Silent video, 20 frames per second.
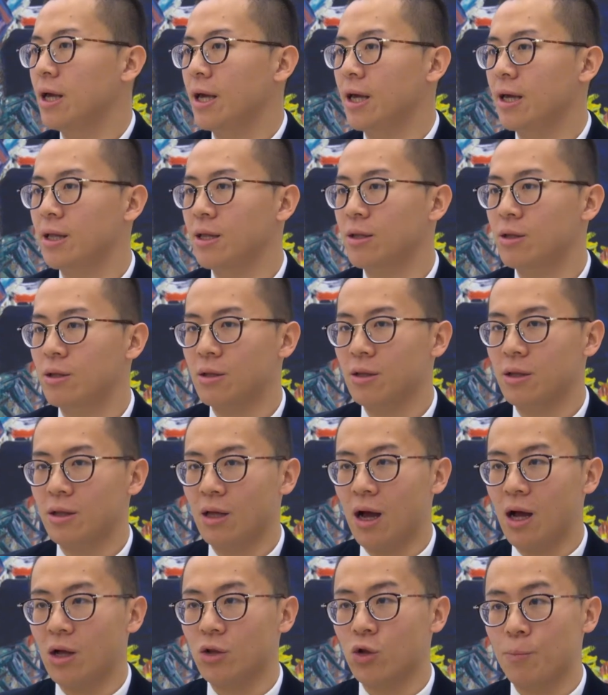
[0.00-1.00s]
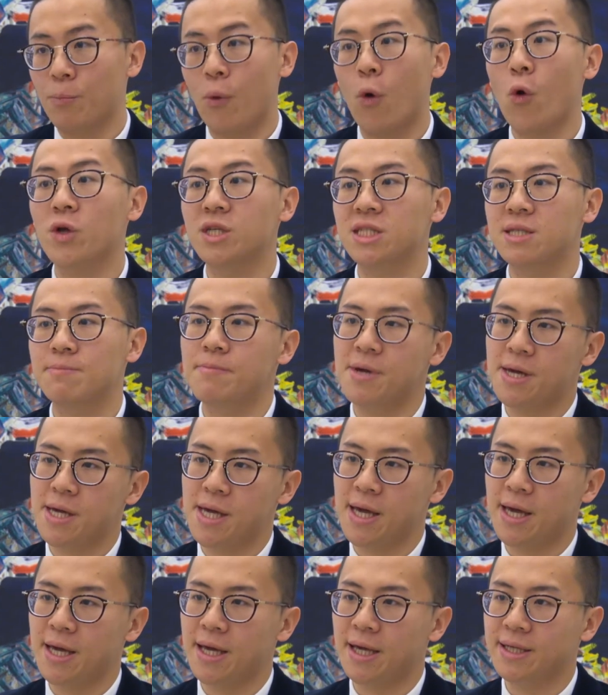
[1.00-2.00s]
In uh, the policy
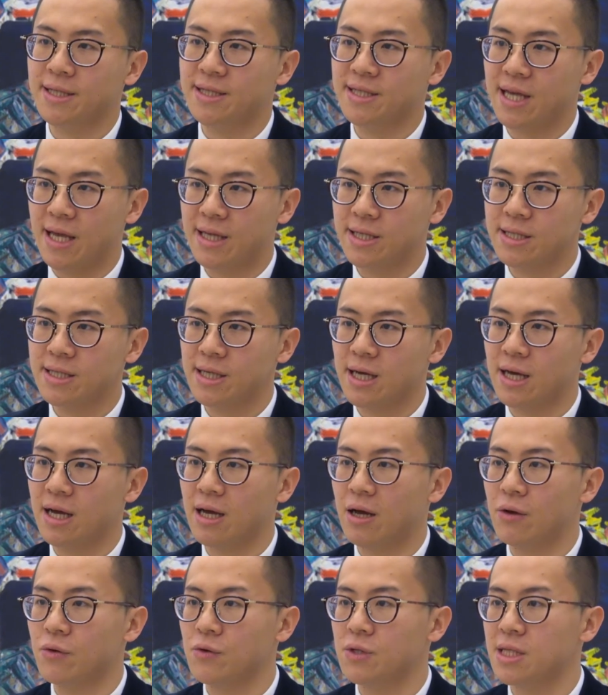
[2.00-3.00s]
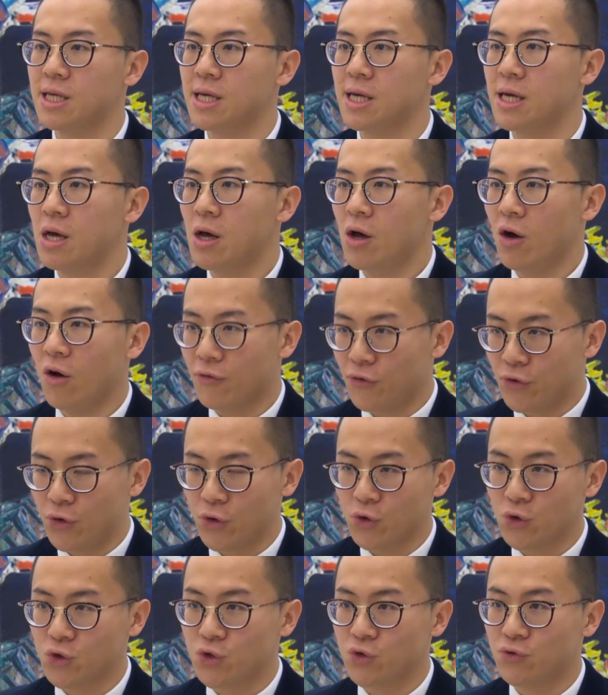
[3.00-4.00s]
making sense, I, I, would say, of
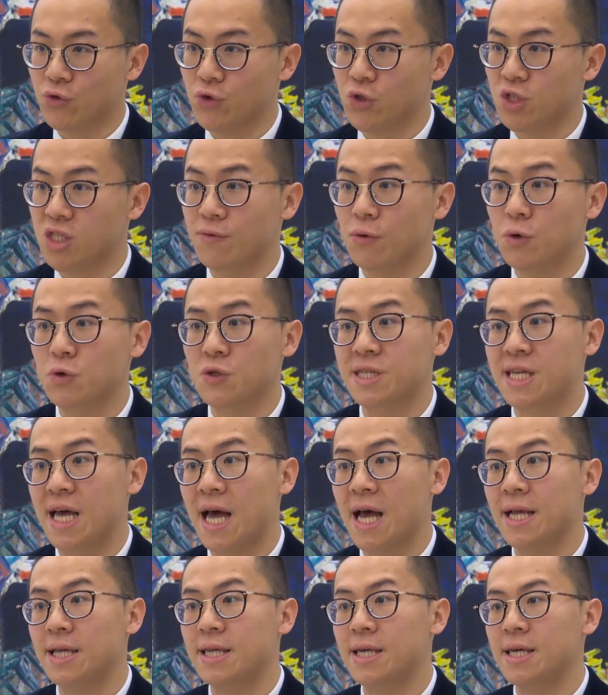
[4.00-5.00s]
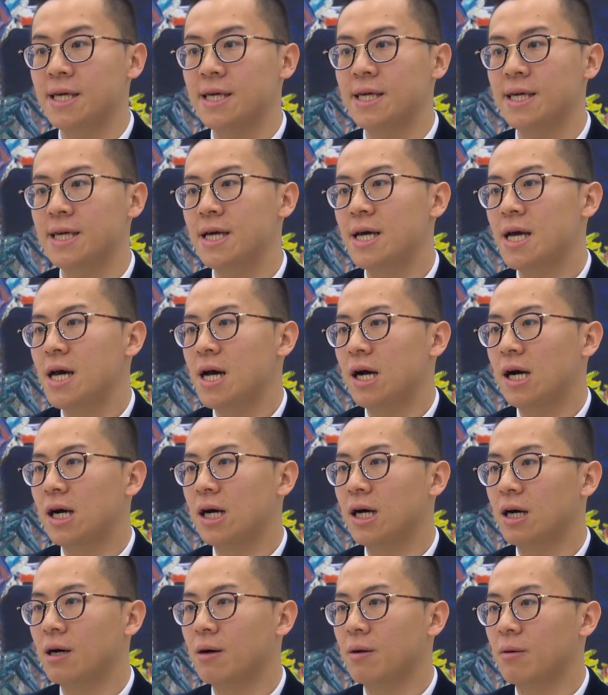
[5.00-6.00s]
course, for civil society,
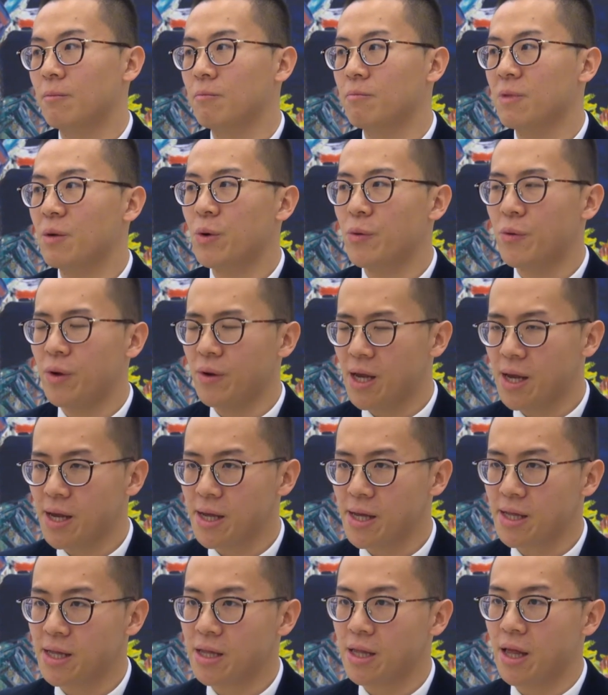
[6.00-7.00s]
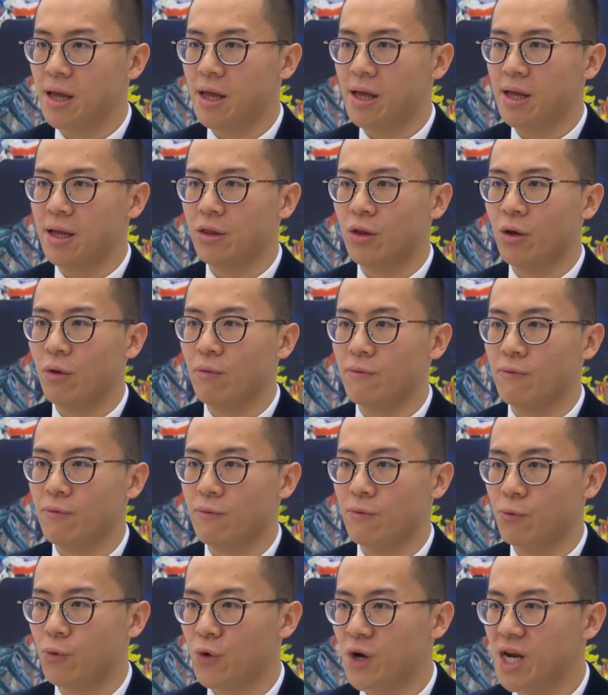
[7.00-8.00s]
uh, maybe we are in a not
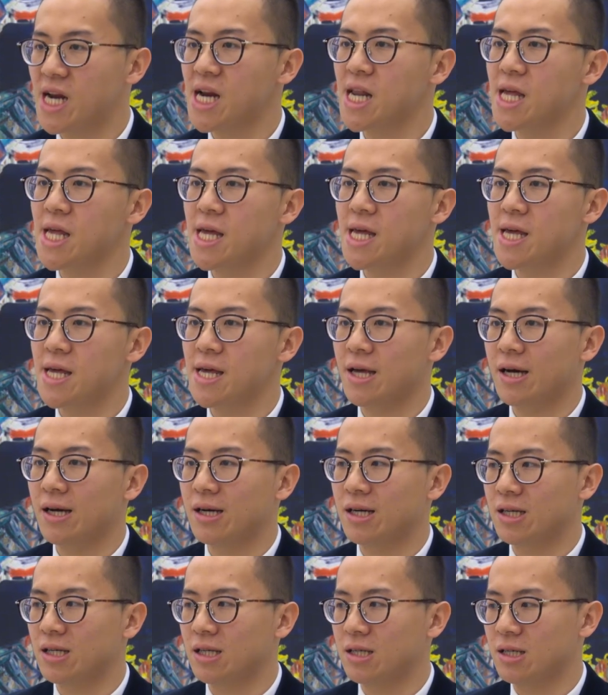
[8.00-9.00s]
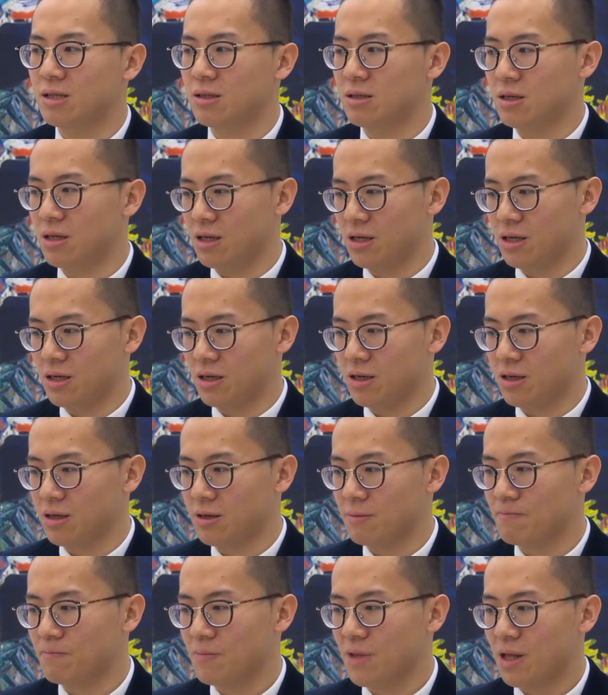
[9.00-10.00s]
really uh, uh,
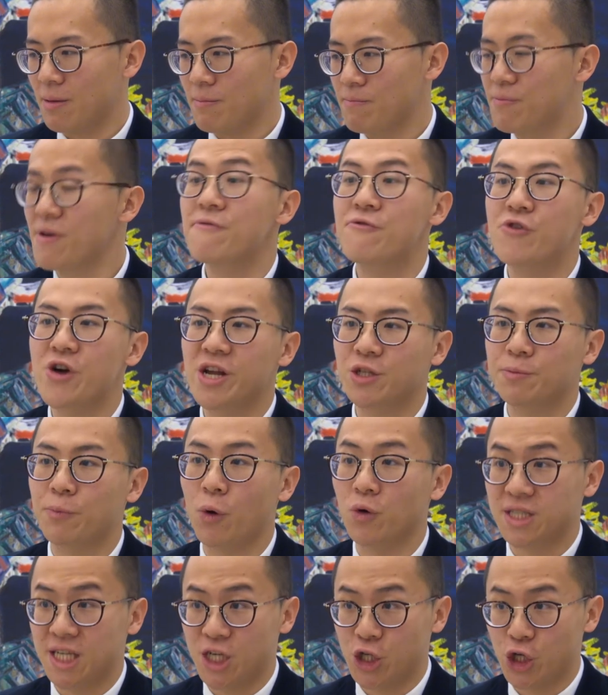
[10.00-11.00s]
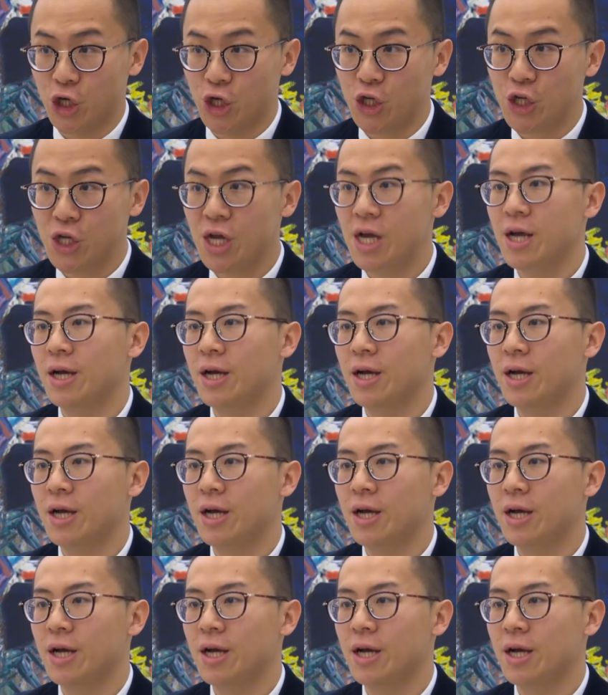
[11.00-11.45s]
uh, privileged position